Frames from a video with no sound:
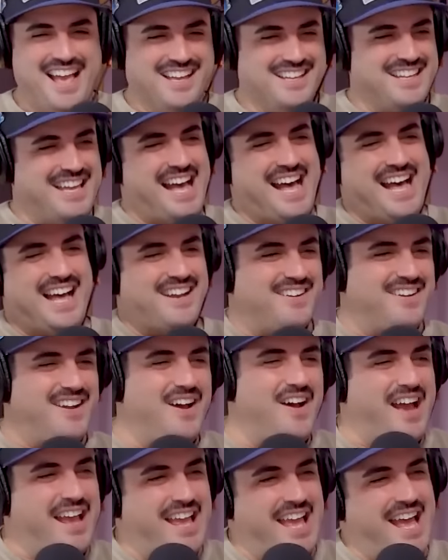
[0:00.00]
Yeah, I don't know.
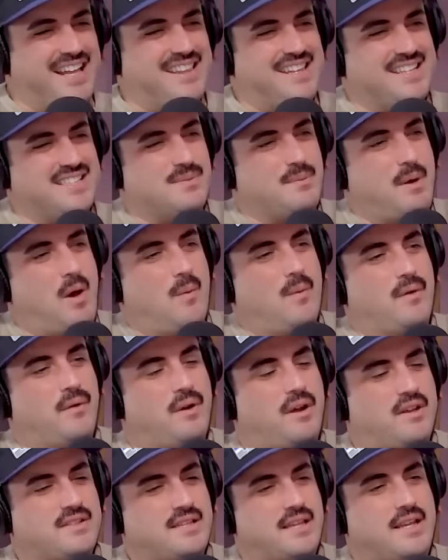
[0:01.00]
I had this moment where
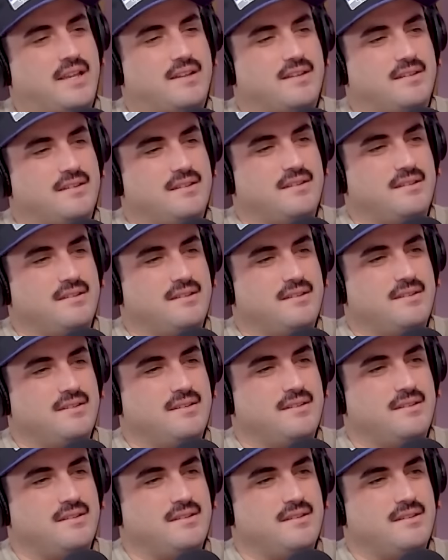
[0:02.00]
I was like,
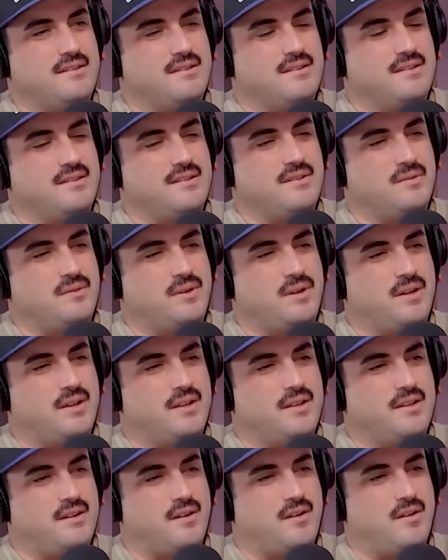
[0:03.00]
what
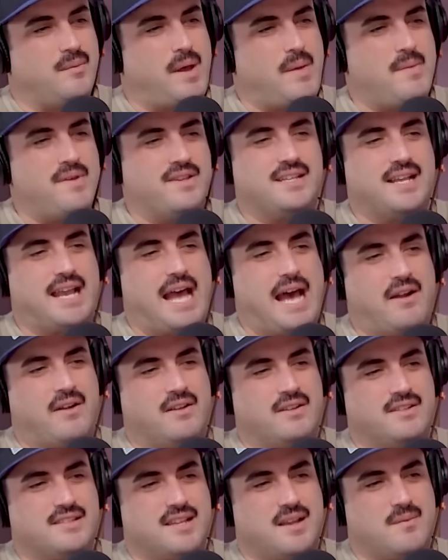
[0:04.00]
you know am i missing out
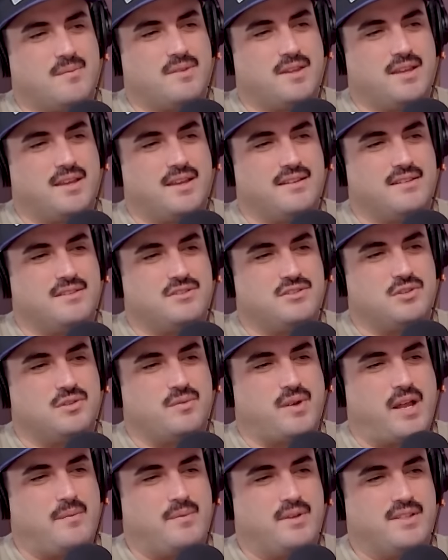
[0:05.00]
on something should
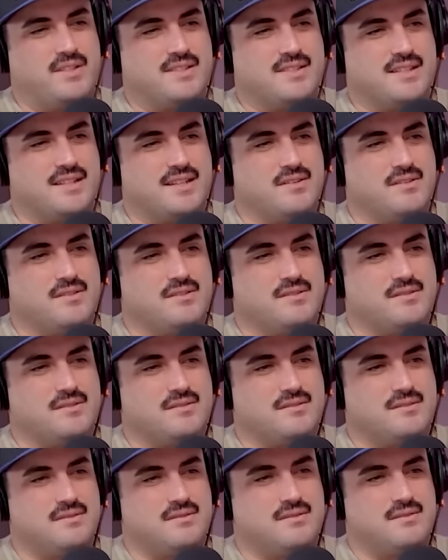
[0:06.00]
i be sitting
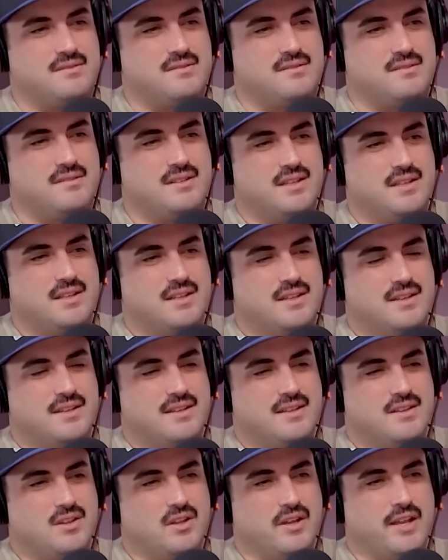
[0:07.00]

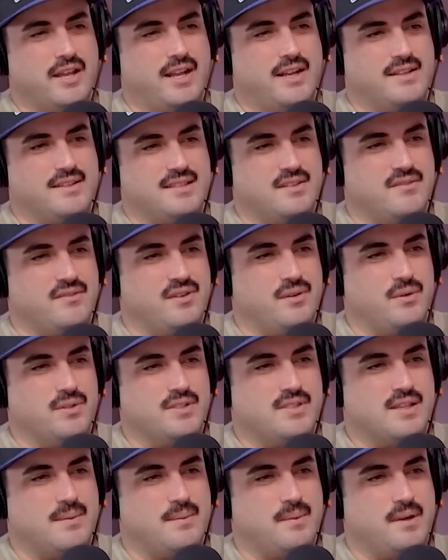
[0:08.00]
looking at a tv with
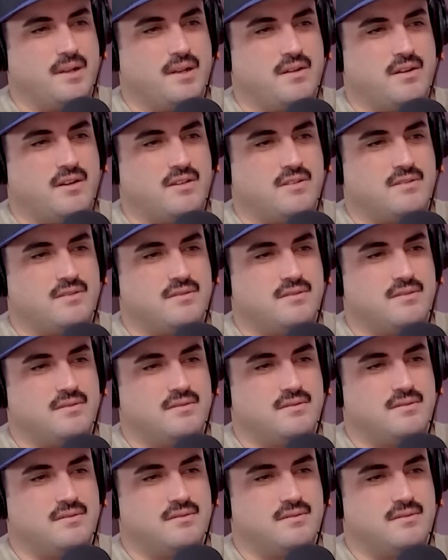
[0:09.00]
someone or
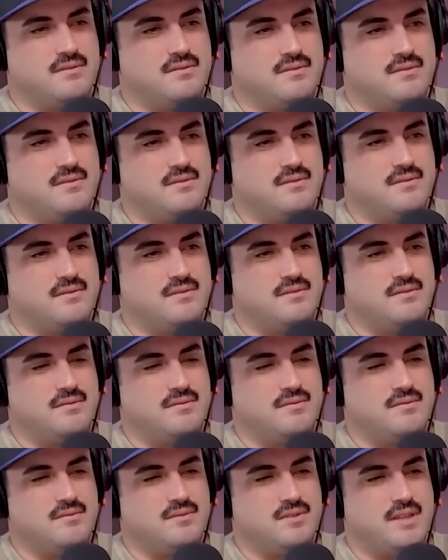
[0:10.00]

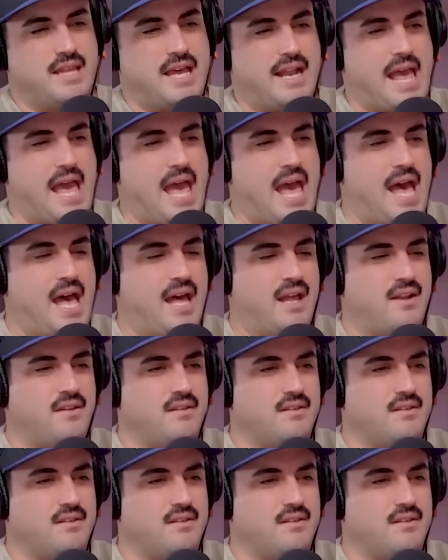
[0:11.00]
right would that add